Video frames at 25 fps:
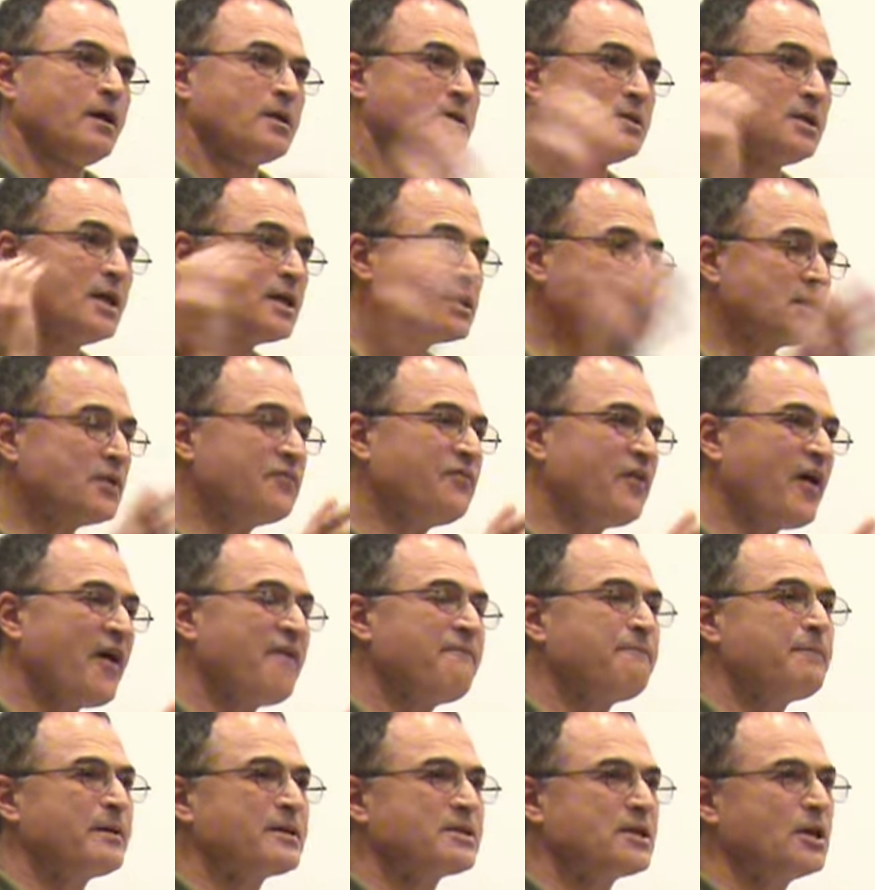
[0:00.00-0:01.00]

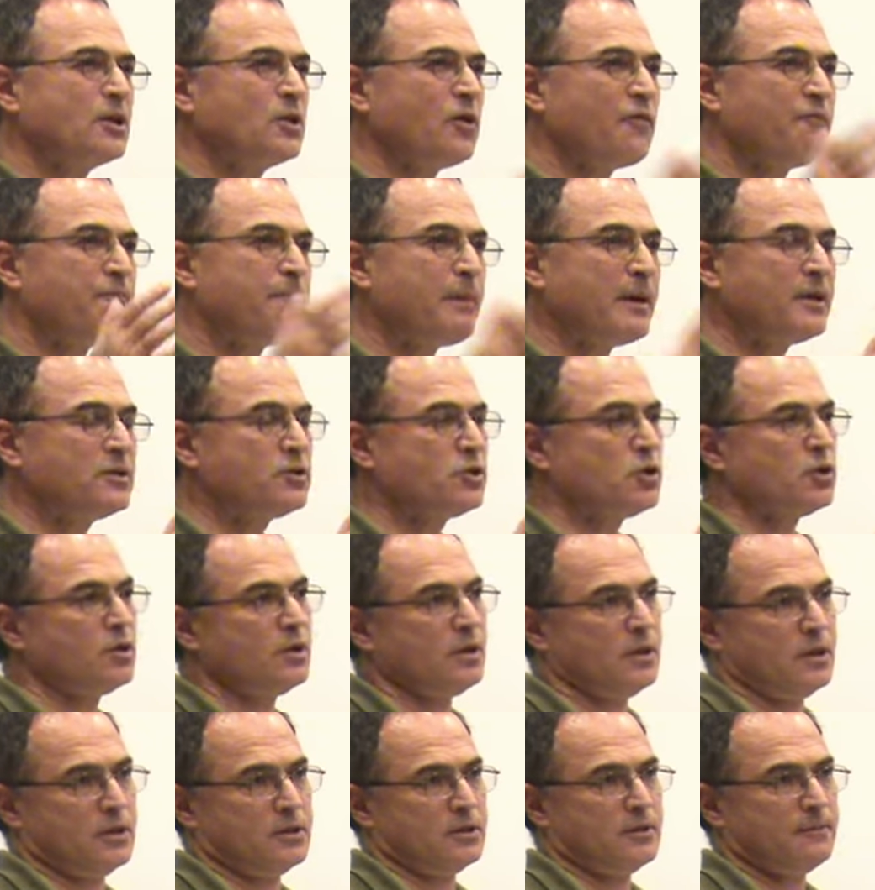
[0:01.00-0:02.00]
65% of
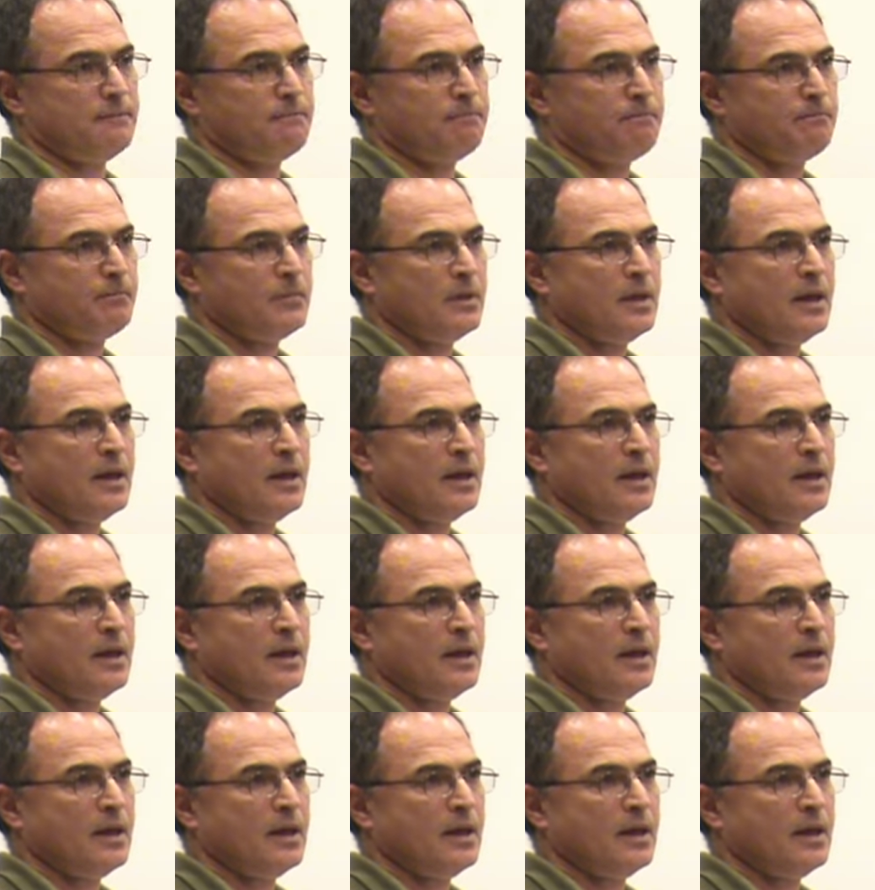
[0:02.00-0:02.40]
pensioners,